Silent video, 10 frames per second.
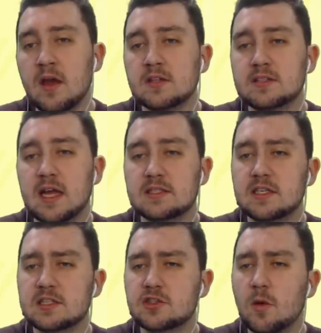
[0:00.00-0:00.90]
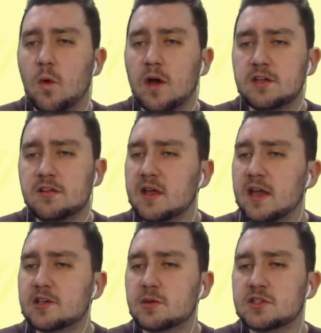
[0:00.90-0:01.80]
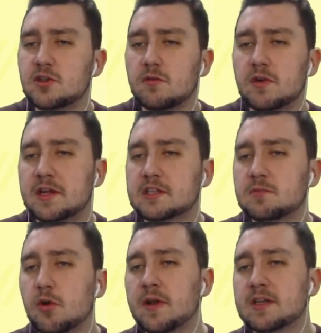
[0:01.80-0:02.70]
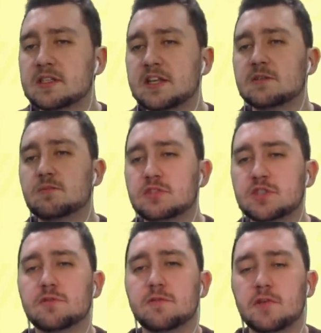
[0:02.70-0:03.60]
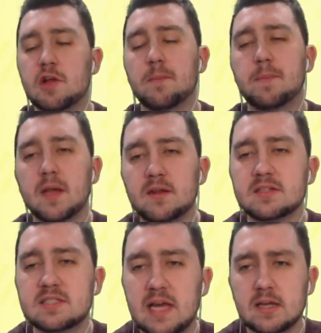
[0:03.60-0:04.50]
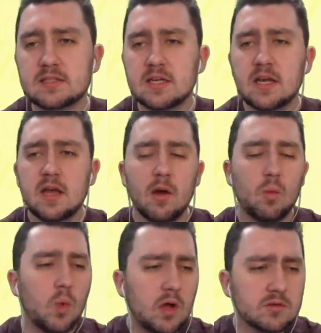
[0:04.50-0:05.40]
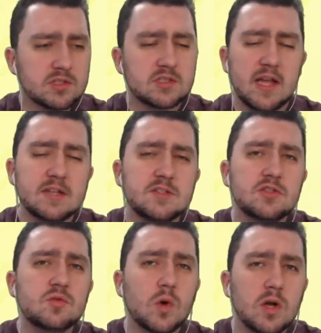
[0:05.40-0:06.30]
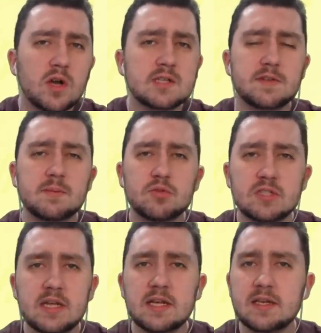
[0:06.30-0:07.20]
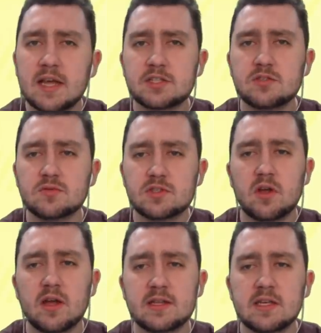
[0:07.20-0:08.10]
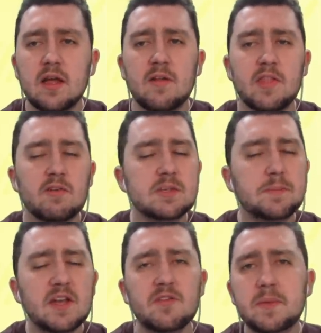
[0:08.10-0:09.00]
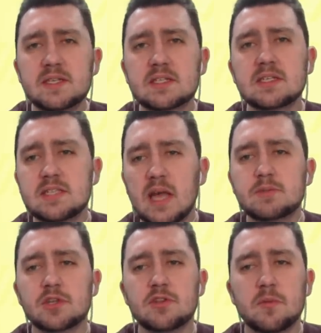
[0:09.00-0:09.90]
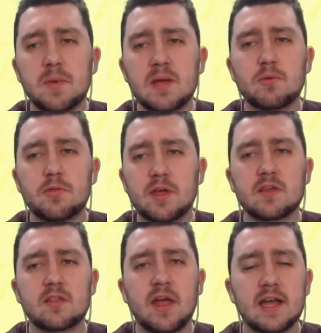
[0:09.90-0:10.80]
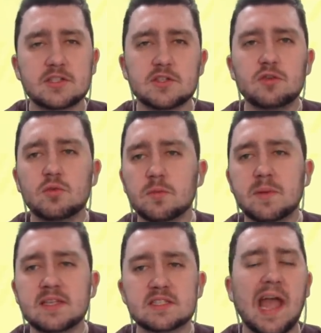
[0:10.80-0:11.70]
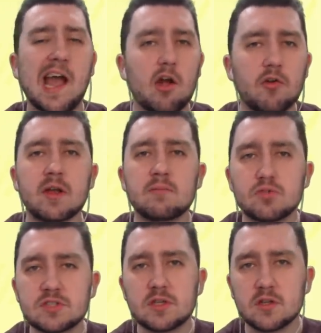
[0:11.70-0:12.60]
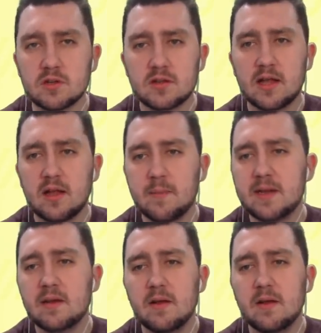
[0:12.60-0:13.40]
Dan says, Tom, why do you think Edu is not really exploring his native Brazil for their abundant talents? Whilst Edu worked for the Brazilian national side, there is a bit of a misconception that people think that Edu will be scouring Brazil. But I mean,